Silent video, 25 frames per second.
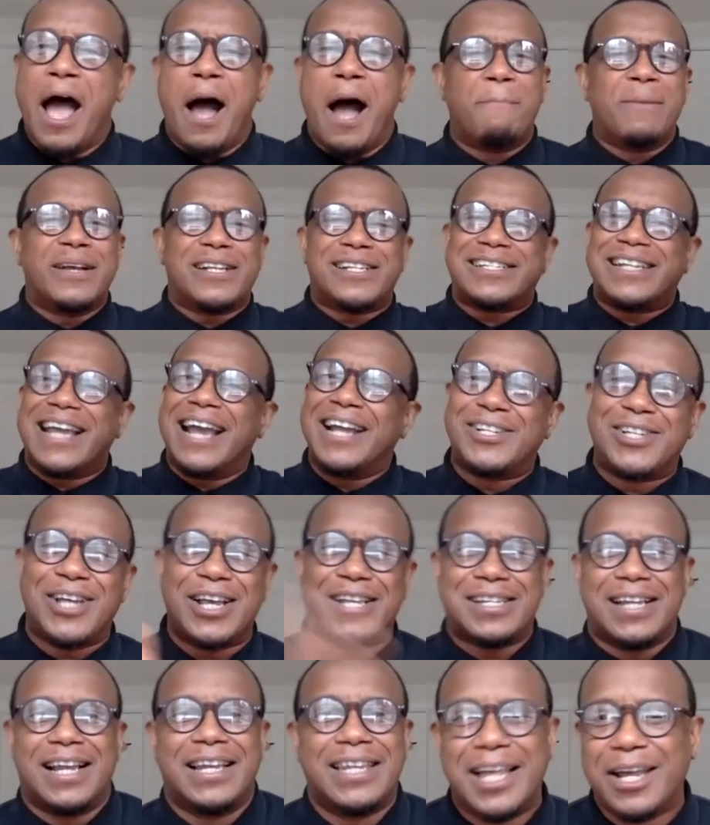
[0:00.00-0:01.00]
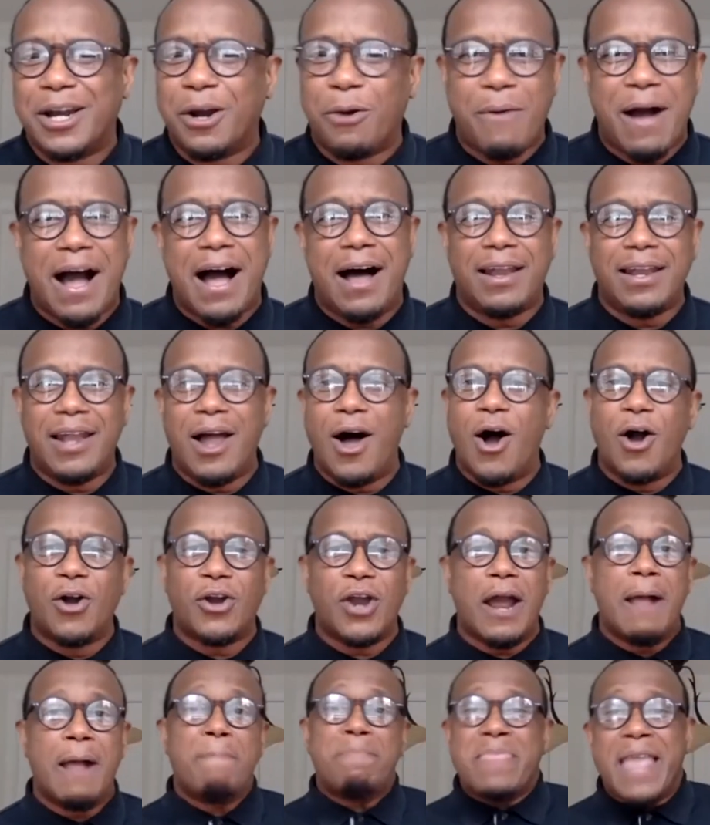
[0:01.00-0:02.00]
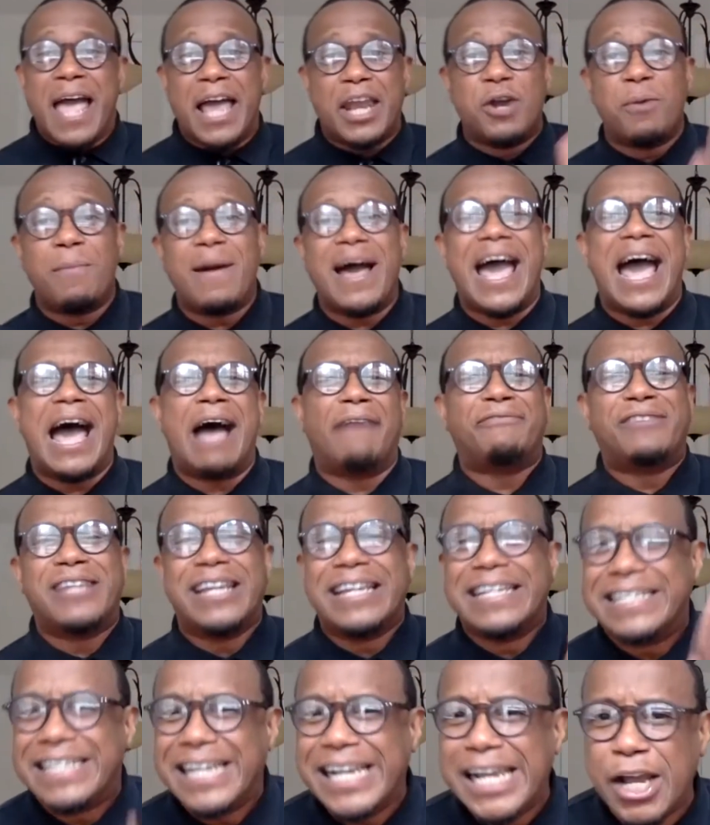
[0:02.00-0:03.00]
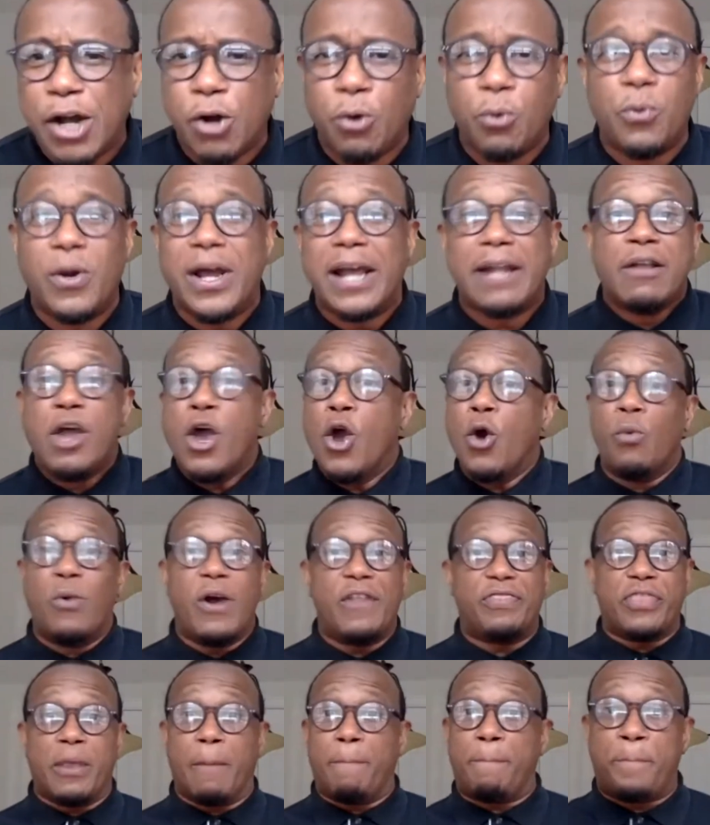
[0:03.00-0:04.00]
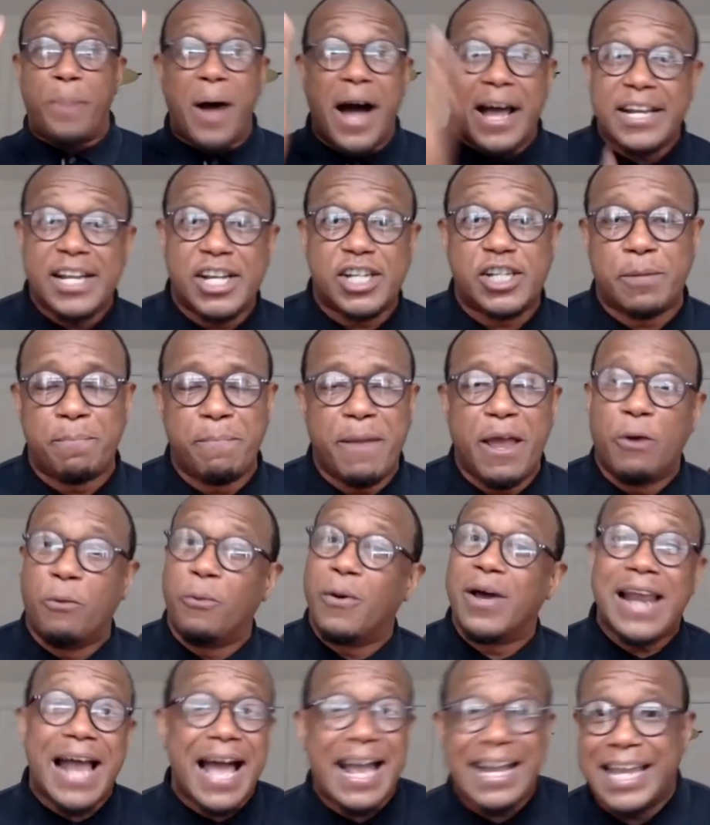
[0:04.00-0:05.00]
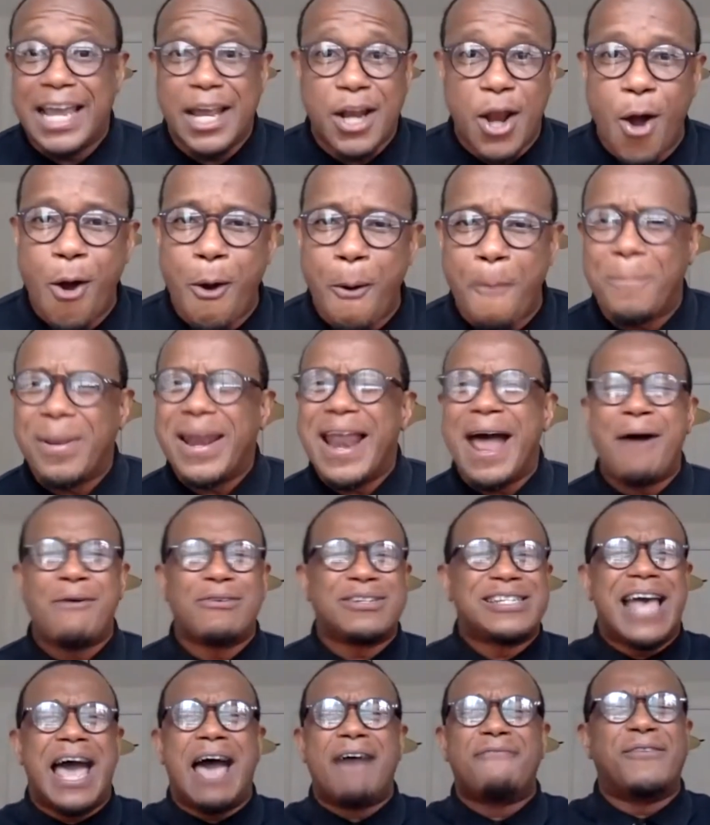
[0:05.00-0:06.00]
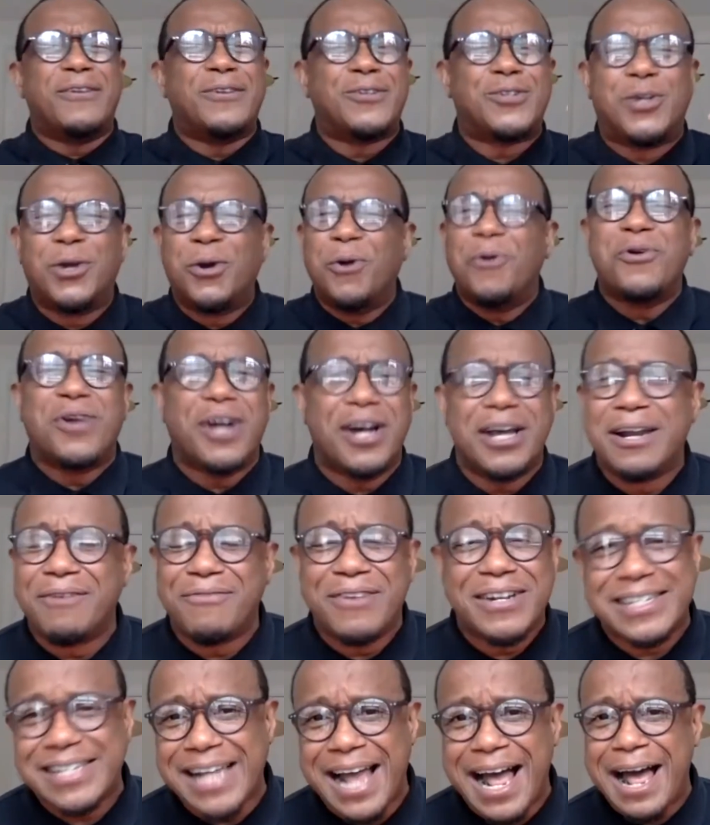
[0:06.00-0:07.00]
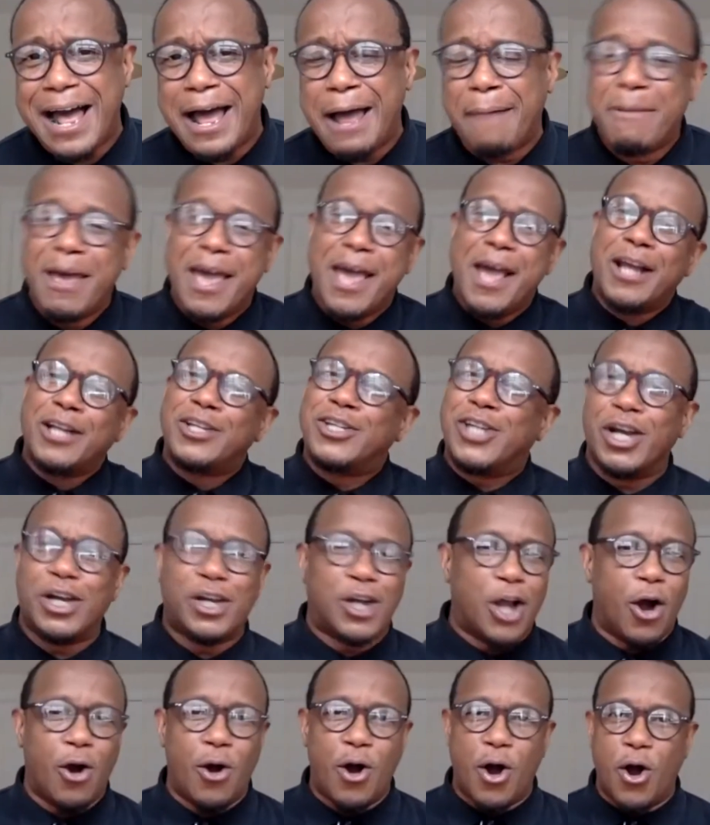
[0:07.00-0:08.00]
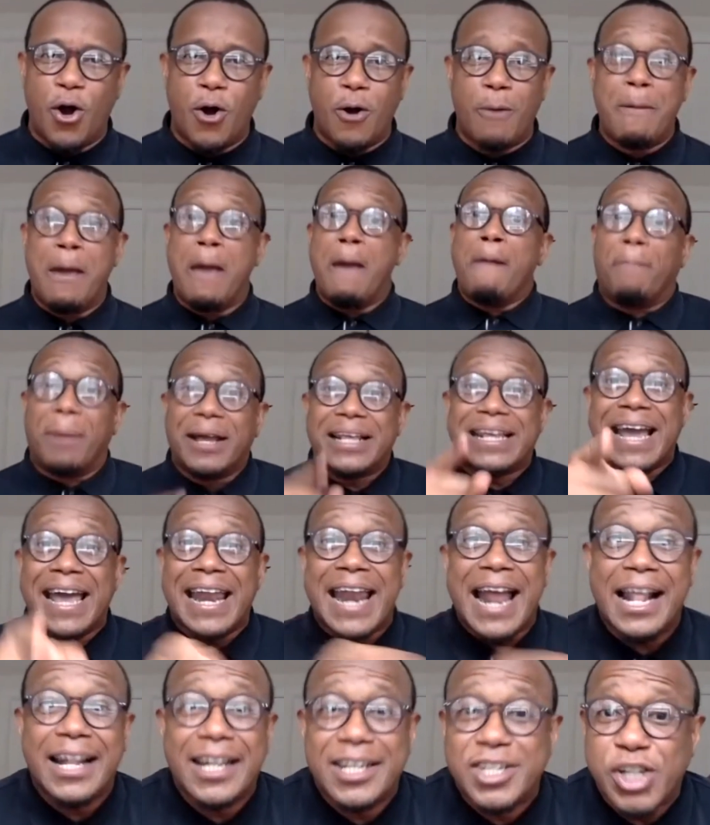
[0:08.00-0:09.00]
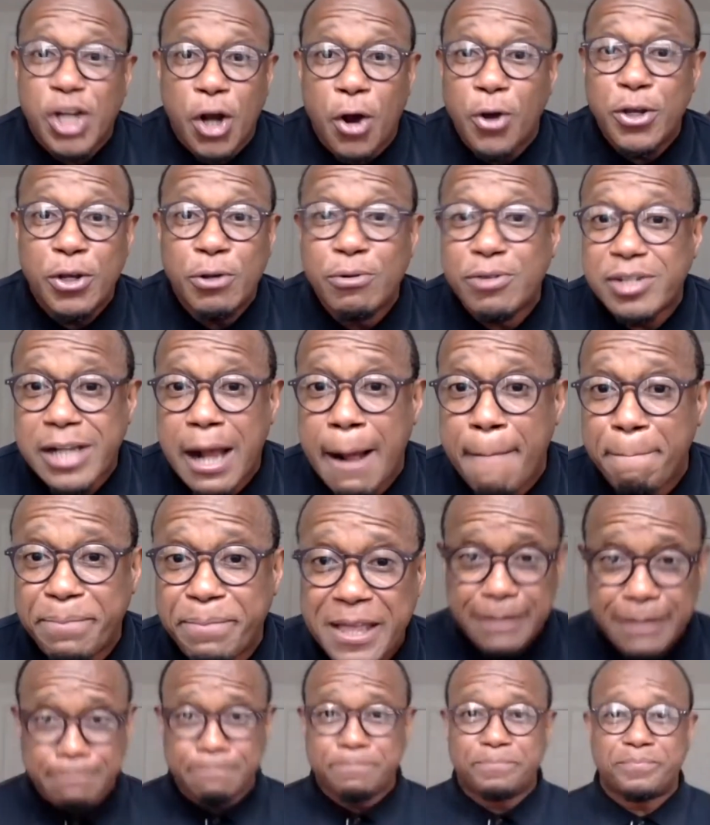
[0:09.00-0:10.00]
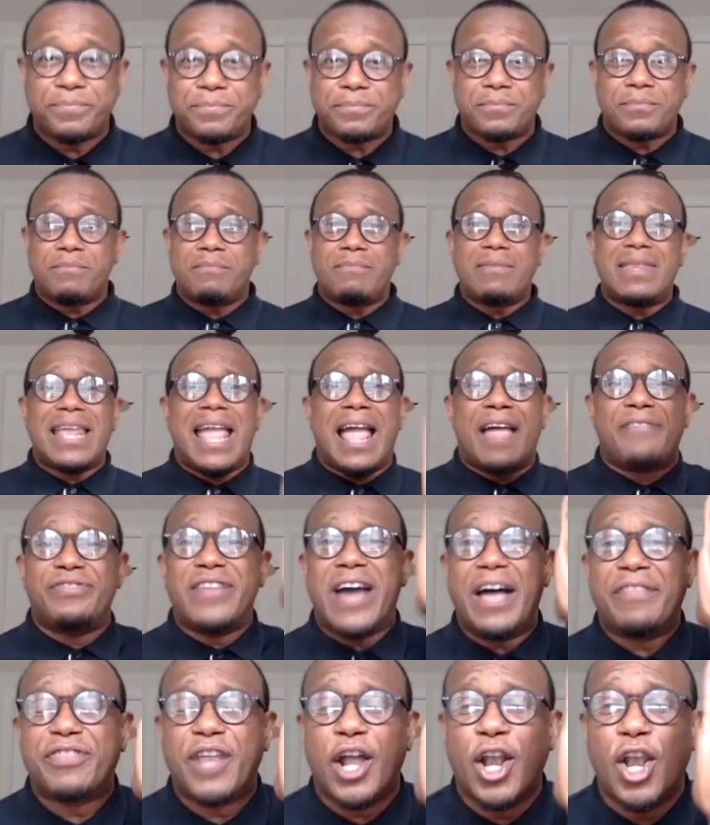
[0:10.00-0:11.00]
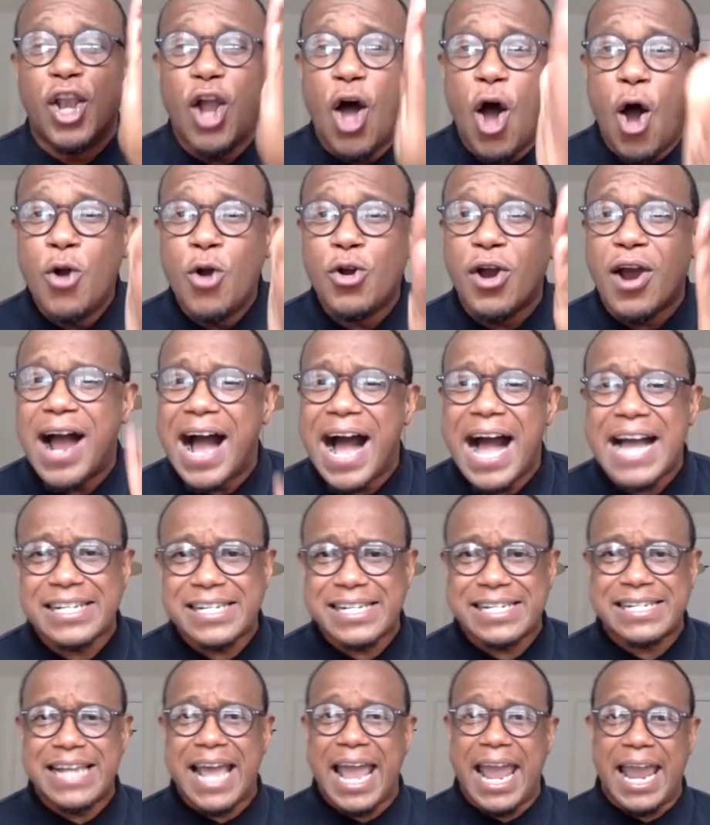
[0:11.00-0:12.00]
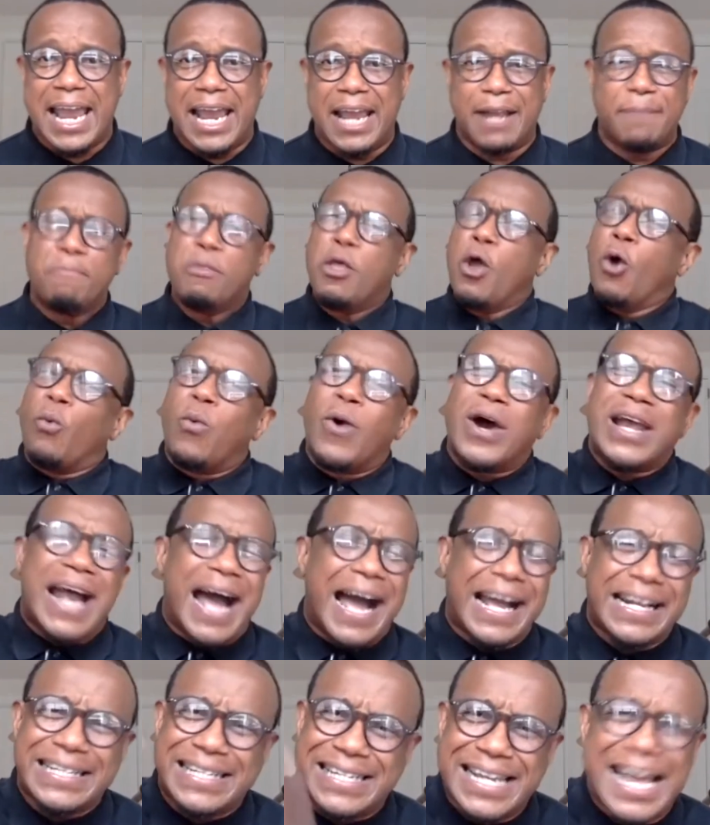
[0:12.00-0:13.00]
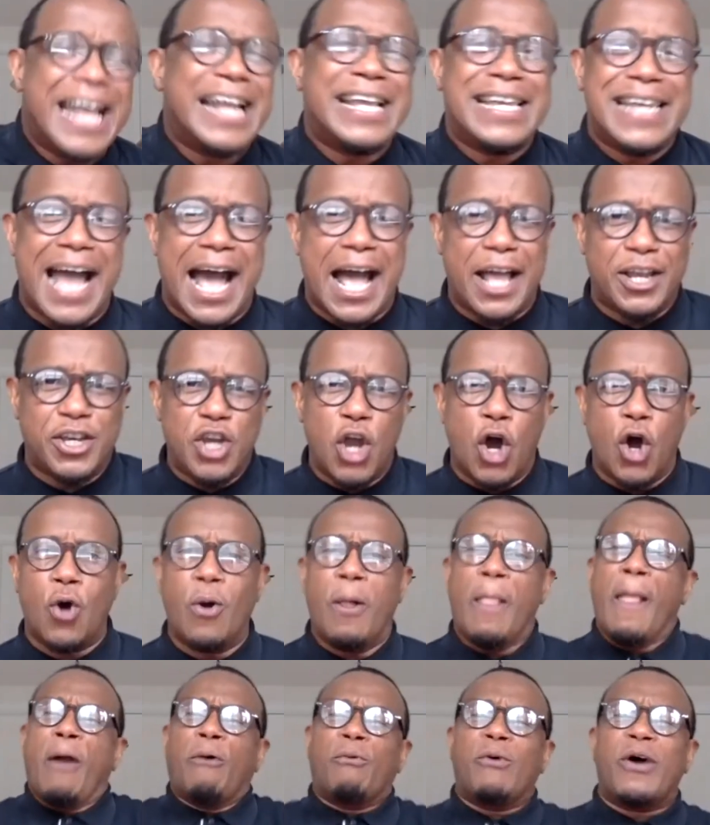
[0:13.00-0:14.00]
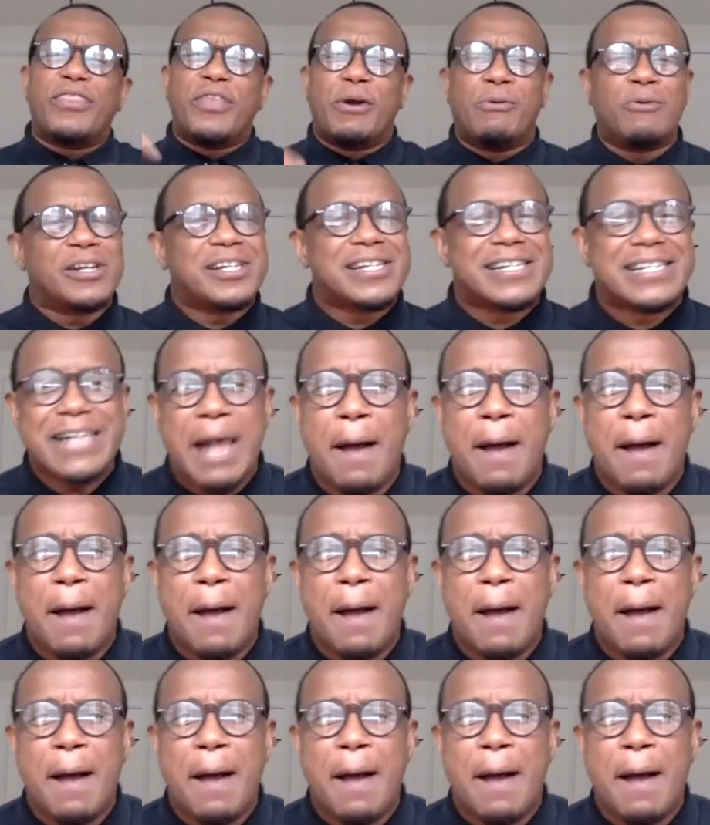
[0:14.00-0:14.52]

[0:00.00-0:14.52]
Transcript: I'm going to stay just a little while longer, and then I have to deal with the punishment when I get home. But I was having too good of a time to go home. But can I show you something? That the longer I stayed, what I did not know, was there was